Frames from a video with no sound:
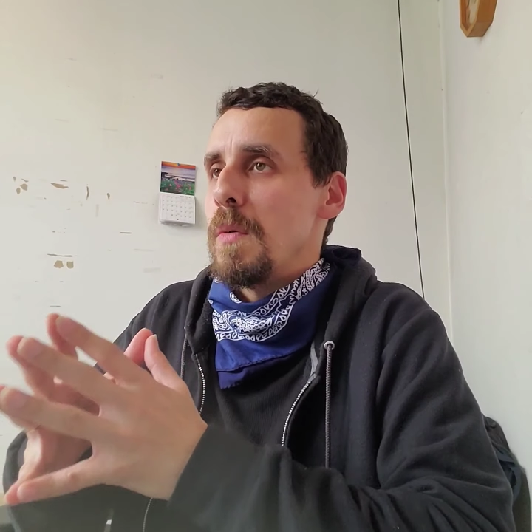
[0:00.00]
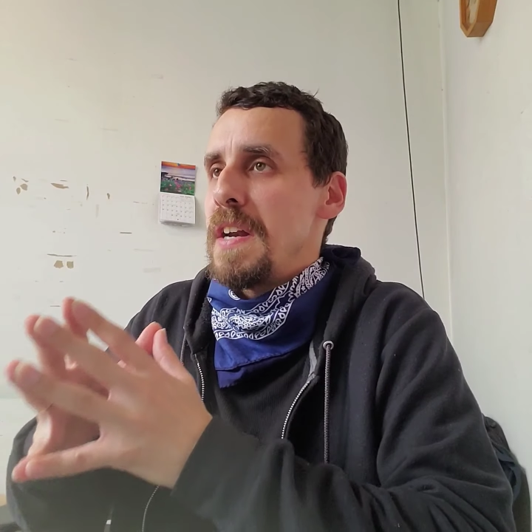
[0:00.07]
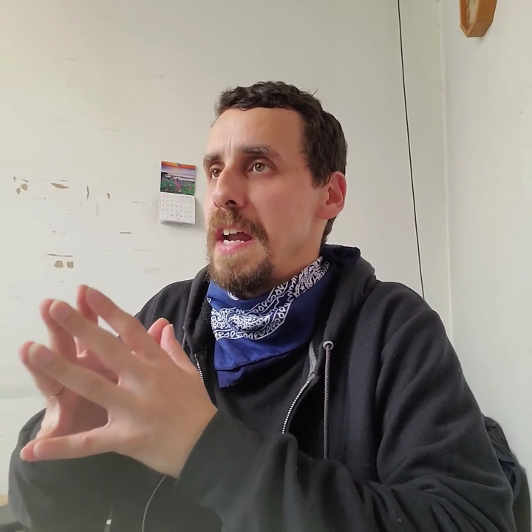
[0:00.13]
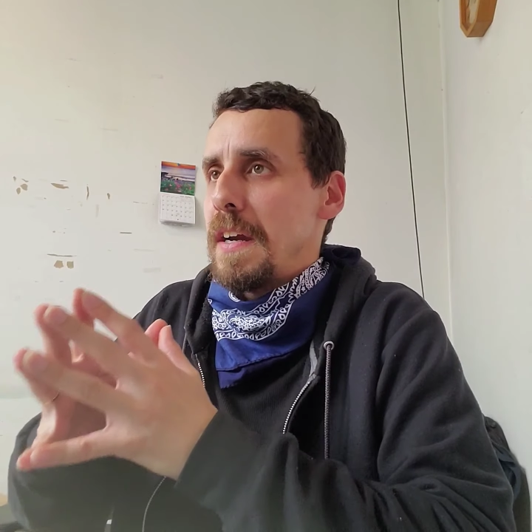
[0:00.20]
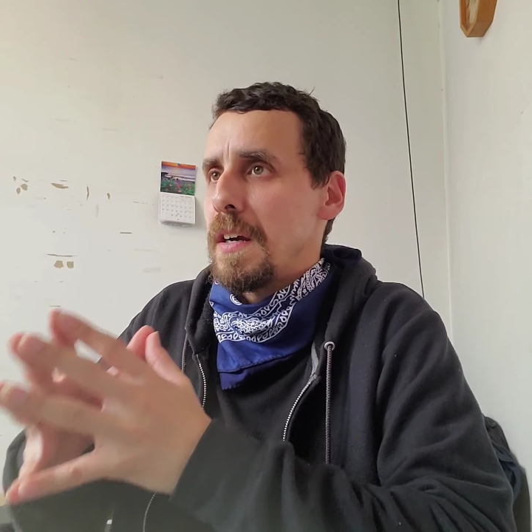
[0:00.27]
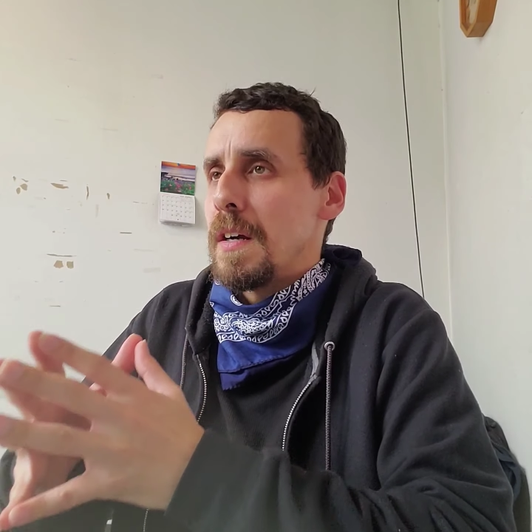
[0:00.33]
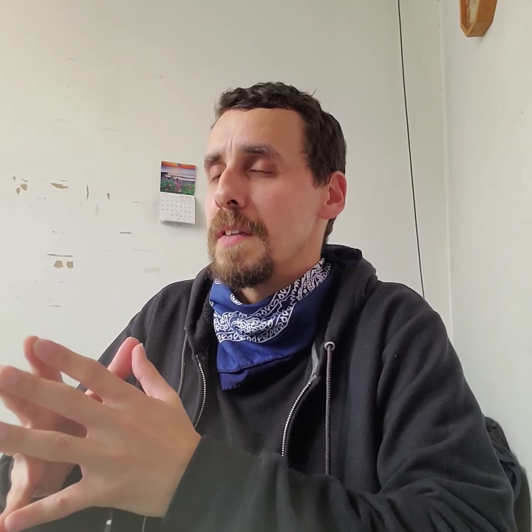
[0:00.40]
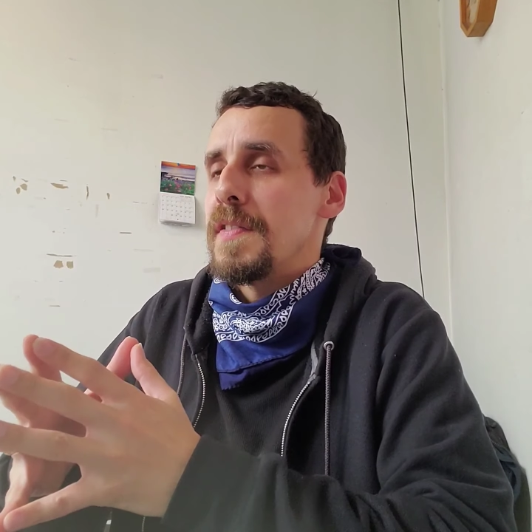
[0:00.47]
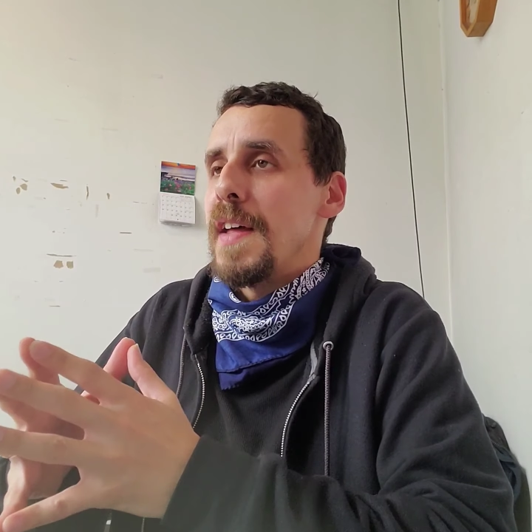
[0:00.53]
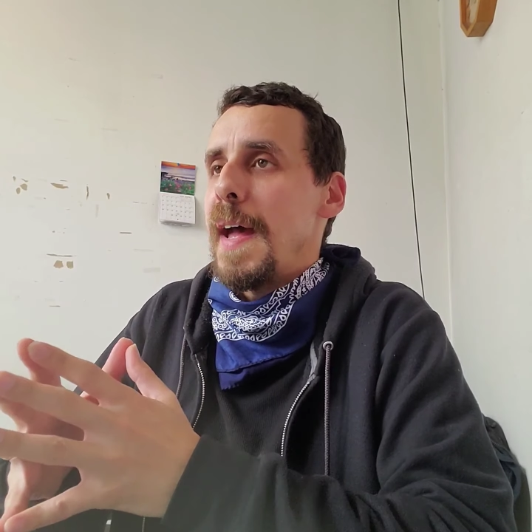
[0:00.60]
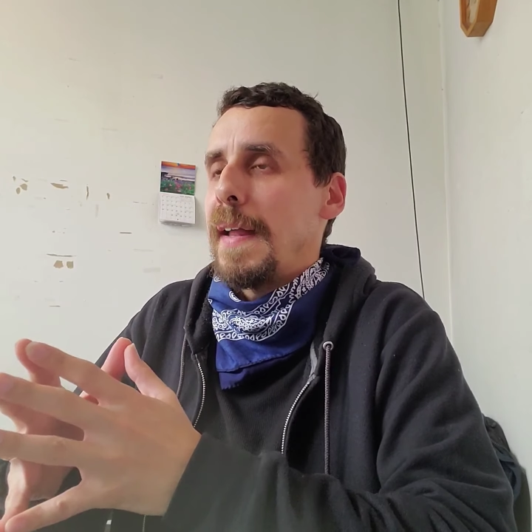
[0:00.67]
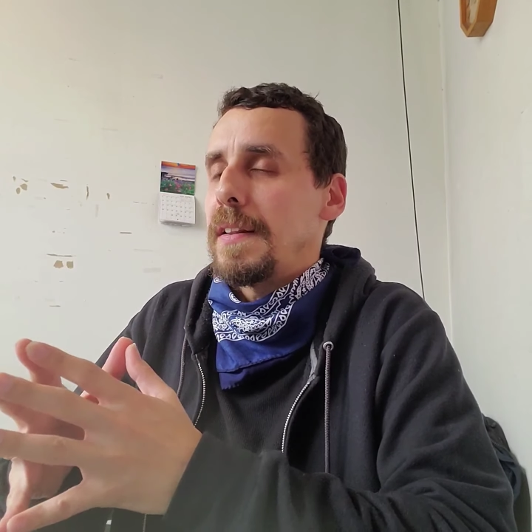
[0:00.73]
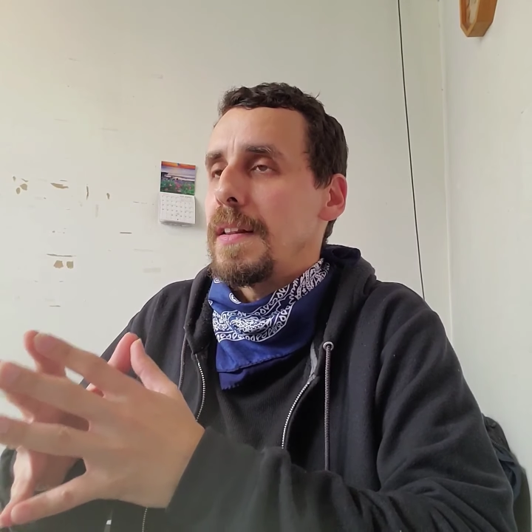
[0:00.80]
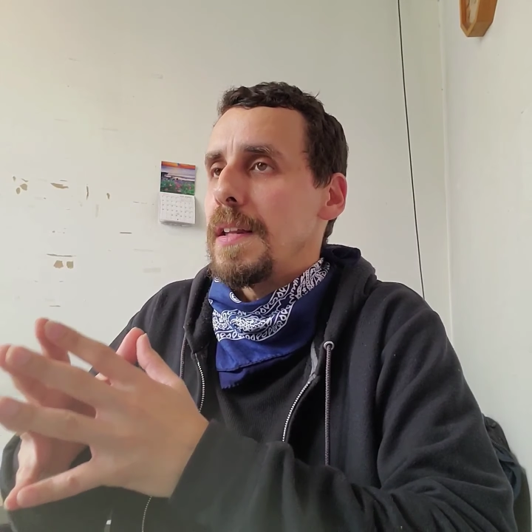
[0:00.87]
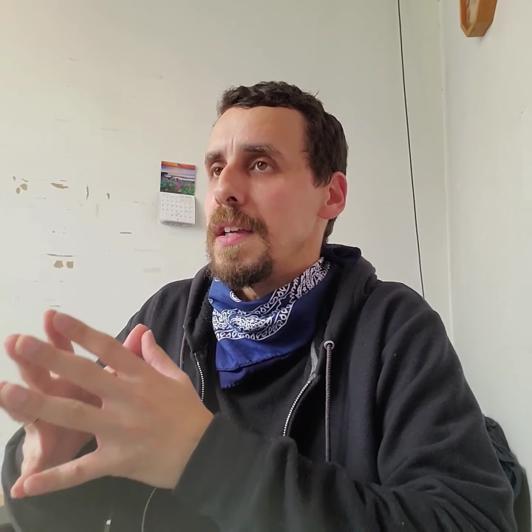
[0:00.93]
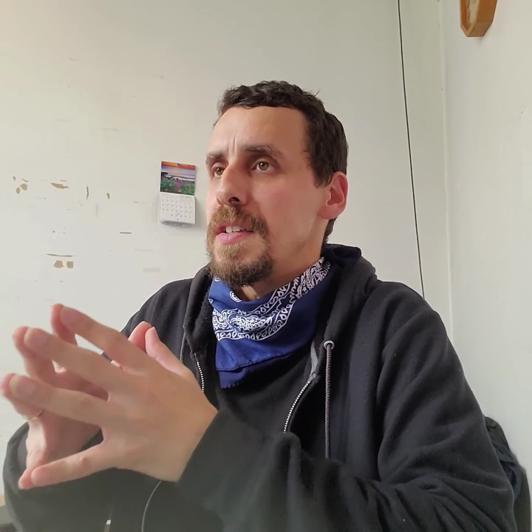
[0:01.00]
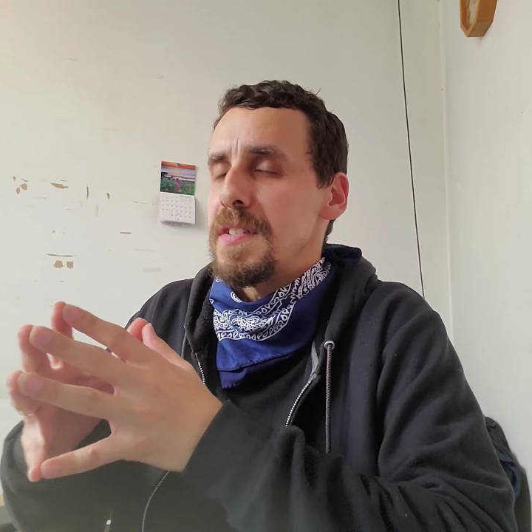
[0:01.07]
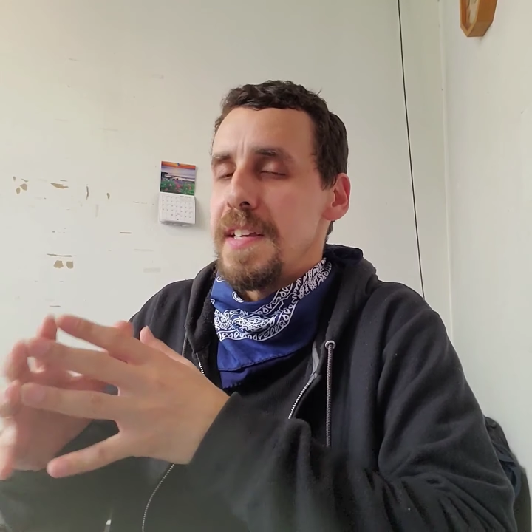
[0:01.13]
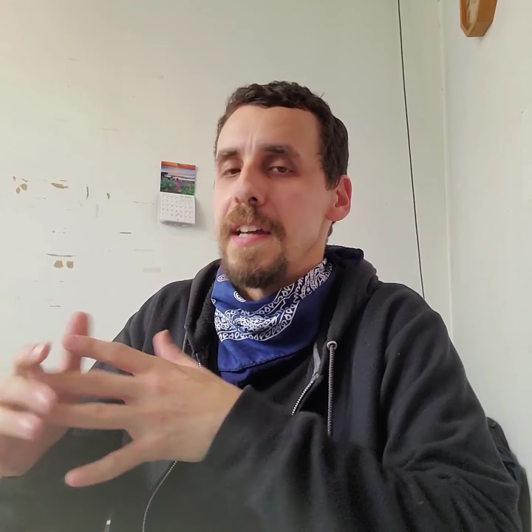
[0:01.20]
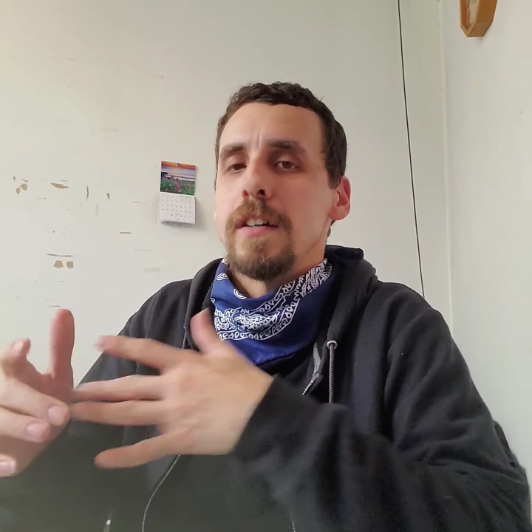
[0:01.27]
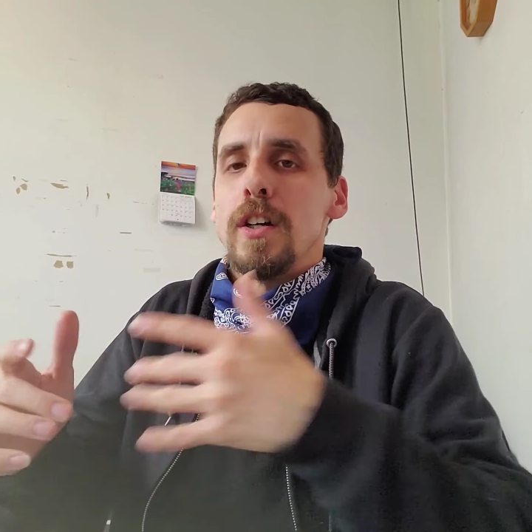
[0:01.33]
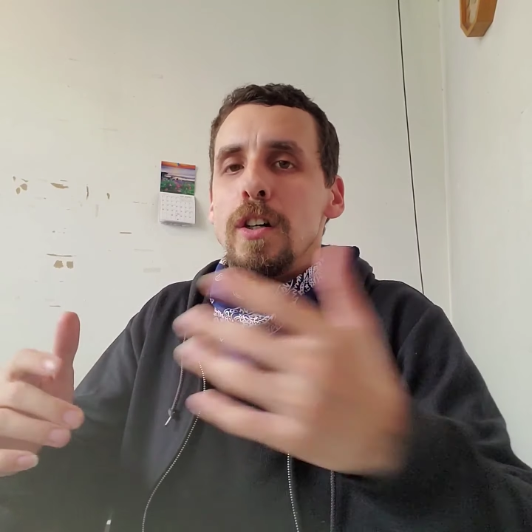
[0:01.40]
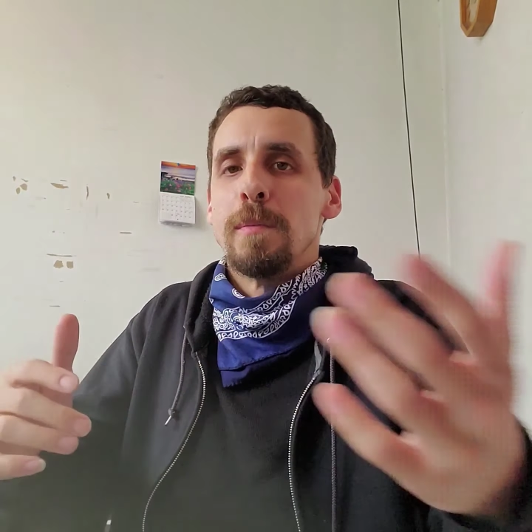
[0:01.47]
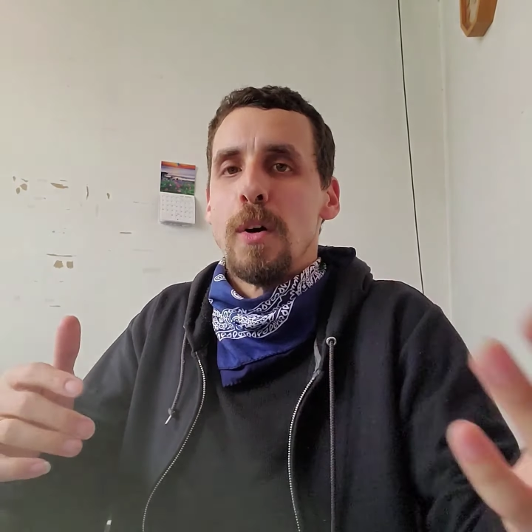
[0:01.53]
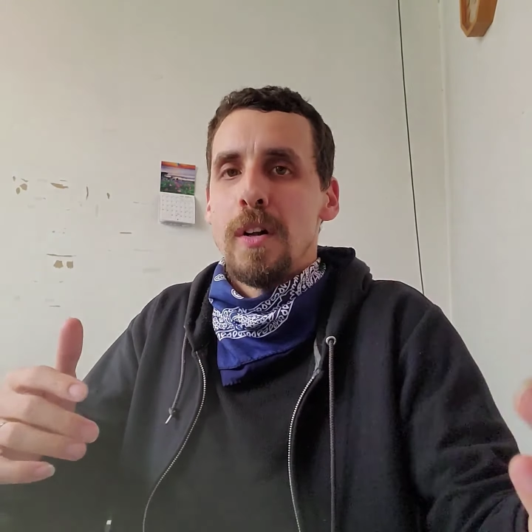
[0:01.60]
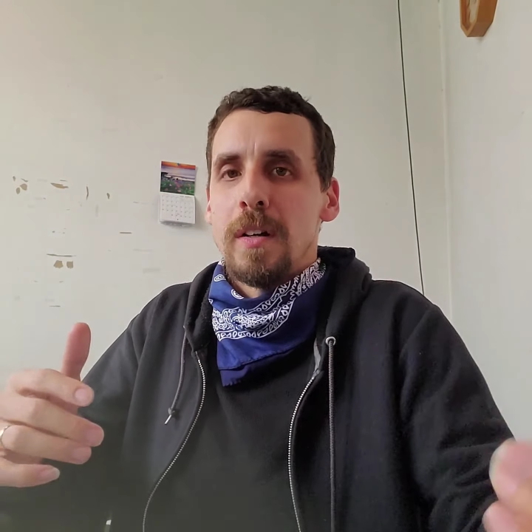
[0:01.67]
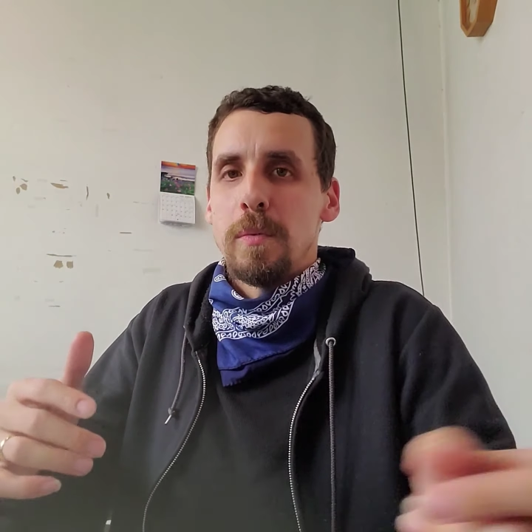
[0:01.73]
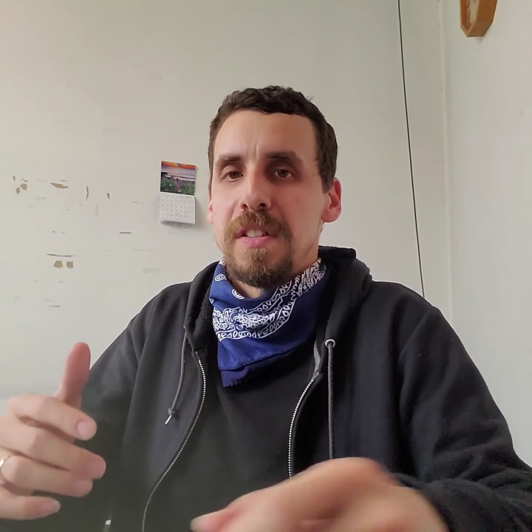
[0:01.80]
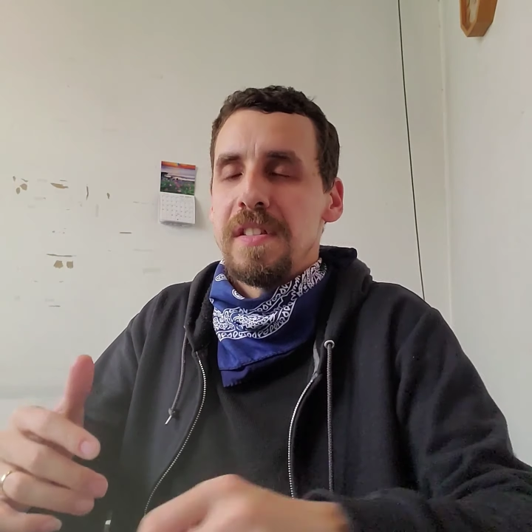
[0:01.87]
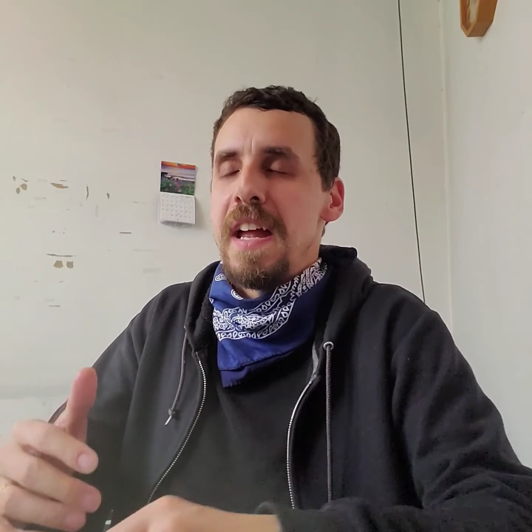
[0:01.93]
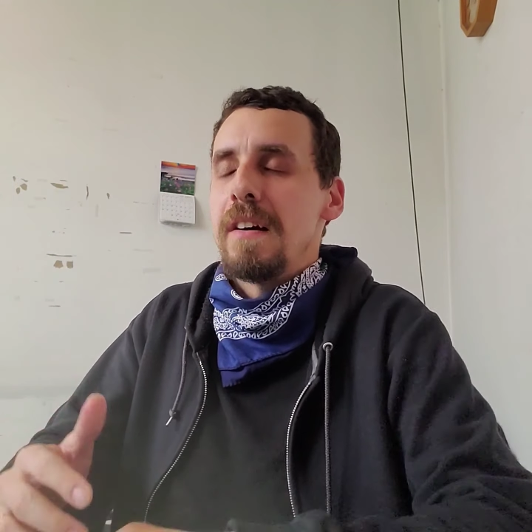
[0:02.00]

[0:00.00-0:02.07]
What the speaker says: when I heard that the stay-at-home order was